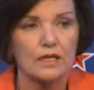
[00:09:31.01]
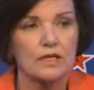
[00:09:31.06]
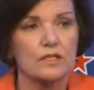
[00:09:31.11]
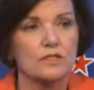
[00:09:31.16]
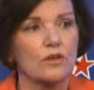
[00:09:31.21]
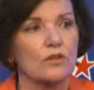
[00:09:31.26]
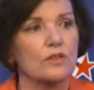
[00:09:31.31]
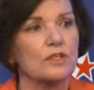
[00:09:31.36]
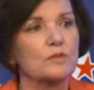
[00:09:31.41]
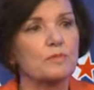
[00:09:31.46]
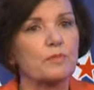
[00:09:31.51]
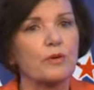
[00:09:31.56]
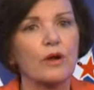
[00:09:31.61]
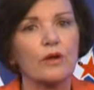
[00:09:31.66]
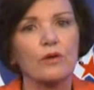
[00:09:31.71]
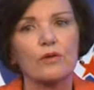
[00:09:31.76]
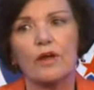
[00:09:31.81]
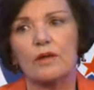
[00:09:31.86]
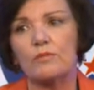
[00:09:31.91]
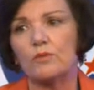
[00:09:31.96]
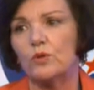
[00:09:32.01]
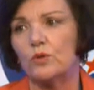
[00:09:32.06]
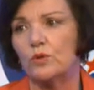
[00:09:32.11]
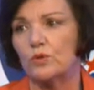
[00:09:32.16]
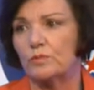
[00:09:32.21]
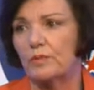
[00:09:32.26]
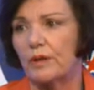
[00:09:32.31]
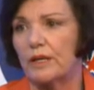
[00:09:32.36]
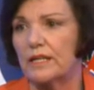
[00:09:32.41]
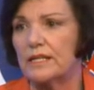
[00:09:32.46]
So, this program
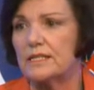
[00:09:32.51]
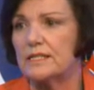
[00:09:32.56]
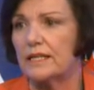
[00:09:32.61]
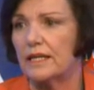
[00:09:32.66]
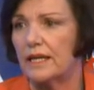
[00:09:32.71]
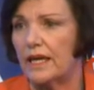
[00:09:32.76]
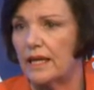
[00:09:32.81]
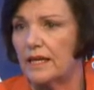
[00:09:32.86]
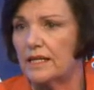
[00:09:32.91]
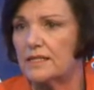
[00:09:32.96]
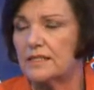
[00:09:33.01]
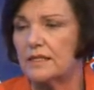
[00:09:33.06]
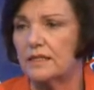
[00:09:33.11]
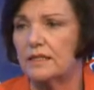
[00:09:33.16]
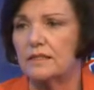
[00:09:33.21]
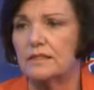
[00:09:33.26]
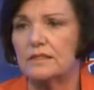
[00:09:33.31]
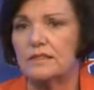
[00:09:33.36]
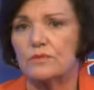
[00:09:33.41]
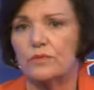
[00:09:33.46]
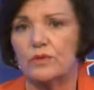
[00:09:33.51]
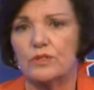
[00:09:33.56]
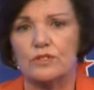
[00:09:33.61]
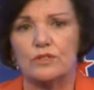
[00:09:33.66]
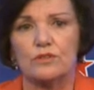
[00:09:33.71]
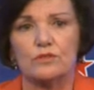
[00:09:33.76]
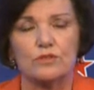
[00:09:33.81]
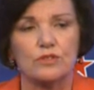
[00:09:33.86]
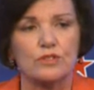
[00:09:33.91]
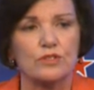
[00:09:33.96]
called Policing Excellence was
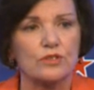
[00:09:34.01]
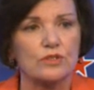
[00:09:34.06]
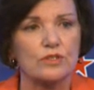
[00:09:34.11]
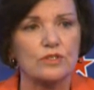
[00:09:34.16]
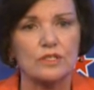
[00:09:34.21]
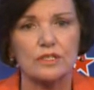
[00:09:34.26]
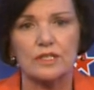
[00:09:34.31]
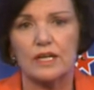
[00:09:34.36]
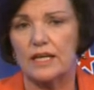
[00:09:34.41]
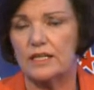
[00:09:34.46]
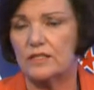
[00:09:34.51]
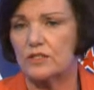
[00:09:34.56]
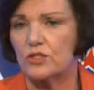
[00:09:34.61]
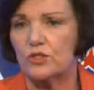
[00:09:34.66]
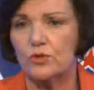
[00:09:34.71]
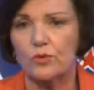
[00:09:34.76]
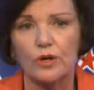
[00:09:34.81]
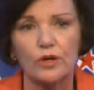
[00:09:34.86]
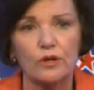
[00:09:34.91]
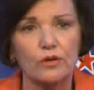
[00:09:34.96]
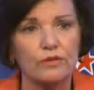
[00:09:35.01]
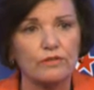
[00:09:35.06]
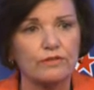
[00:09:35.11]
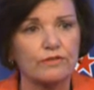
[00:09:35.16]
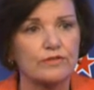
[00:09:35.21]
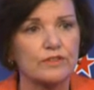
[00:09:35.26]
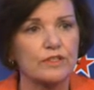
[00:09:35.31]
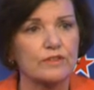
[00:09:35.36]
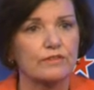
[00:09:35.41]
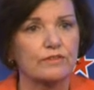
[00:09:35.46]
introduced. It has
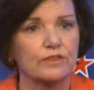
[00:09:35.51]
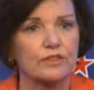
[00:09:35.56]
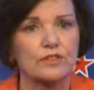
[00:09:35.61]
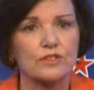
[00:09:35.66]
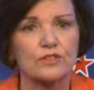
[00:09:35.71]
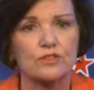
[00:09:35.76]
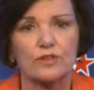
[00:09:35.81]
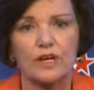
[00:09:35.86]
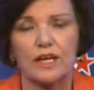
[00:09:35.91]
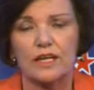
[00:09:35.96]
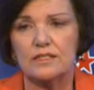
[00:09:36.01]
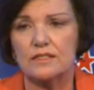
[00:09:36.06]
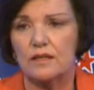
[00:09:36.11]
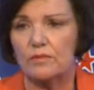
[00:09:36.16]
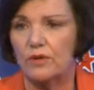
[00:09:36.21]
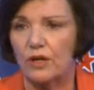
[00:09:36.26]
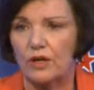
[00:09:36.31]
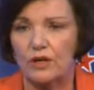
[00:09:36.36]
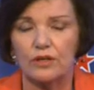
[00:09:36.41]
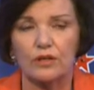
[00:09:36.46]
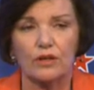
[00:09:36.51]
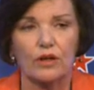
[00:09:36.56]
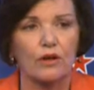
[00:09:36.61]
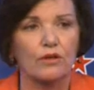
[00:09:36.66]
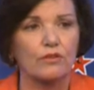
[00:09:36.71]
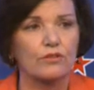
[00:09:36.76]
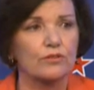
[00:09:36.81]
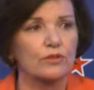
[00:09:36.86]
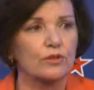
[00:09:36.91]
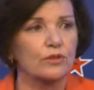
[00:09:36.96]
12 different strands. I'm not going to
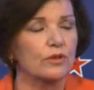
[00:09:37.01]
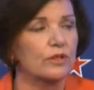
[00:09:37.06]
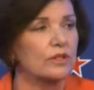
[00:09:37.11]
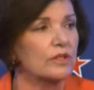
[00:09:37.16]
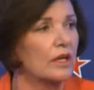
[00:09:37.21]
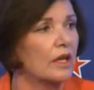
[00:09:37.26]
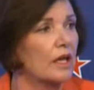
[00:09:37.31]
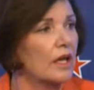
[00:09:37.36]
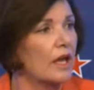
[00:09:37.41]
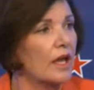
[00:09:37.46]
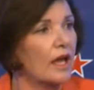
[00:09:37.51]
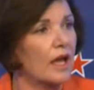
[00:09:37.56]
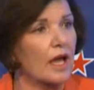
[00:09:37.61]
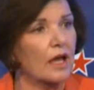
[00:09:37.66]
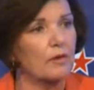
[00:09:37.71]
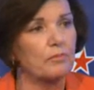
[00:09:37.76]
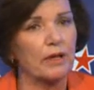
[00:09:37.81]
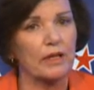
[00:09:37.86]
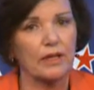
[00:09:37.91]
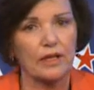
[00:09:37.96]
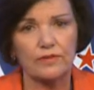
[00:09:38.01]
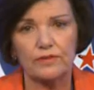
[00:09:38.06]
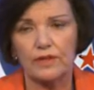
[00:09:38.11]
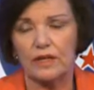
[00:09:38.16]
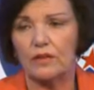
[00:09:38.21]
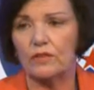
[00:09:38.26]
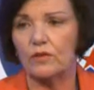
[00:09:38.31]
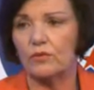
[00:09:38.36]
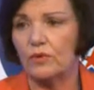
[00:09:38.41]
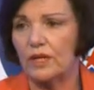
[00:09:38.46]
go through it, uh, but I
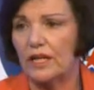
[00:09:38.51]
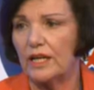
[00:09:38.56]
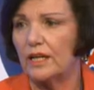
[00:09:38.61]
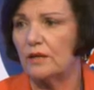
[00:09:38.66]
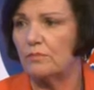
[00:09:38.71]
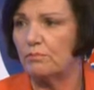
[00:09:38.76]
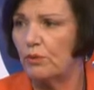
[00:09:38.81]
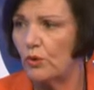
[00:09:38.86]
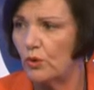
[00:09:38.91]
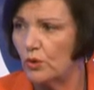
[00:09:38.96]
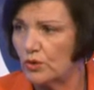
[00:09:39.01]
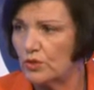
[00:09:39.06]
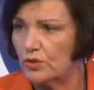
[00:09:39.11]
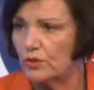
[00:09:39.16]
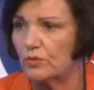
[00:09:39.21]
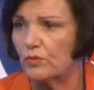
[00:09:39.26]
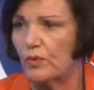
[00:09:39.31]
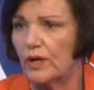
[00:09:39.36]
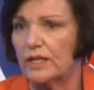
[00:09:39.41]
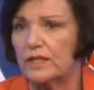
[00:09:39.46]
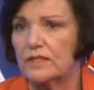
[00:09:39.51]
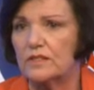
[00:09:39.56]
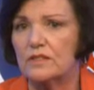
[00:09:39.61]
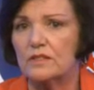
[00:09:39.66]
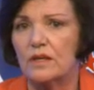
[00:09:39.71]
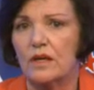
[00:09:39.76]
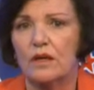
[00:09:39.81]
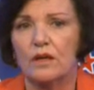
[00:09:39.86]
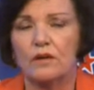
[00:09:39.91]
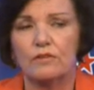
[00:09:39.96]
think the really important
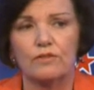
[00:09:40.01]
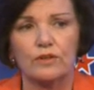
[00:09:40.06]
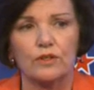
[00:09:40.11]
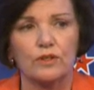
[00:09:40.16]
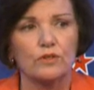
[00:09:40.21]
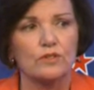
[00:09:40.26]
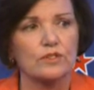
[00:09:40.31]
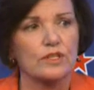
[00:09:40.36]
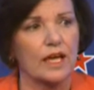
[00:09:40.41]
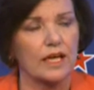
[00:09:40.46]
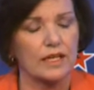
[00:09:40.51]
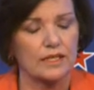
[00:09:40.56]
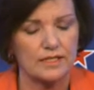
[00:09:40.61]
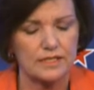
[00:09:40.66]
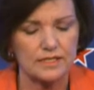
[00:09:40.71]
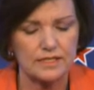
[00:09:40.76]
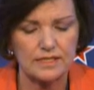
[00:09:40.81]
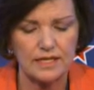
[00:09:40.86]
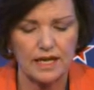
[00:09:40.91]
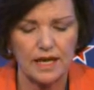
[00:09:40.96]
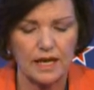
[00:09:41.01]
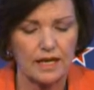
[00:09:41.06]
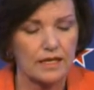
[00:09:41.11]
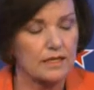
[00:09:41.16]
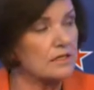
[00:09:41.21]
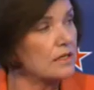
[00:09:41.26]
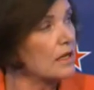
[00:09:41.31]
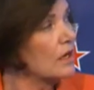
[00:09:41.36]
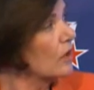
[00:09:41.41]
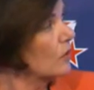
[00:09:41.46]
ones for you to
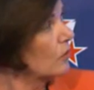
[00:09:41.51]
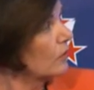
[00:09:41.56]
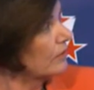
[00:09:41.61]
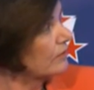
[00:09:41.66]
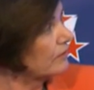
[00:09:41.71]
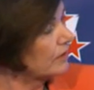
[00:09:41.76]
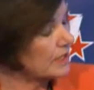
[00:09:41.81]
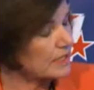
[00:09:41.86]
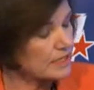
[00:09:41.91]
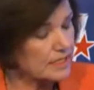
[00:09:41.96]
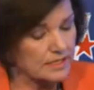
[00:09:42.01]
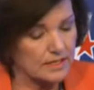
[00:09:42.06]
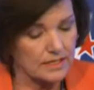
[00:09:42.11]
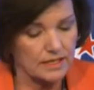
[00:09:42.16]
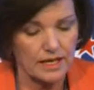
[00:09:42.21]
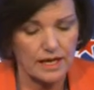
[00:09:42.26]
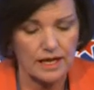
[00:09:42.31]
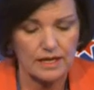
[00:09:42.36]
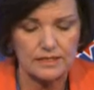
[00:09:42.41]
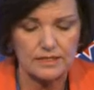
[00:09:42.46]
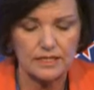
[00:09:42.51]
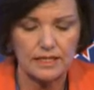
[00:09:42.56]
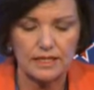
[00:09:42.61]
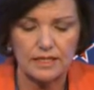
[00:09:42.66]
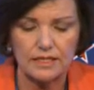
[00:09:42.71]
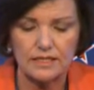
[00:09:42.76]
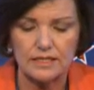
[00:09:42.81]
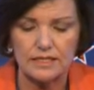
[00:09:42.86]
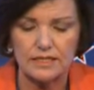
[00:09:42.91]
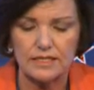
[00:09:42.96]
understand we've listed out
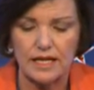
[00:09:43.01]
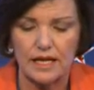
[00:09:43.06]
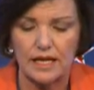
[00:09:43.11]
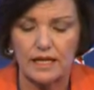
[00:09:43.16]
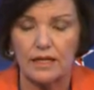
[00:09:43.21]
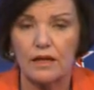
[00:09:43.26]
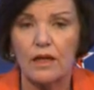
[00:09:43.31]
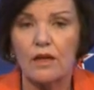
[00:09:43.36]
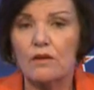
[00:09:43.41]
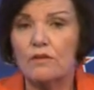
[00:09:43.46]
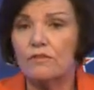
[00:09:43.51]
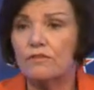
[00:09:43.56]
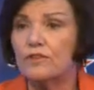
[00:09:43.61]
here today.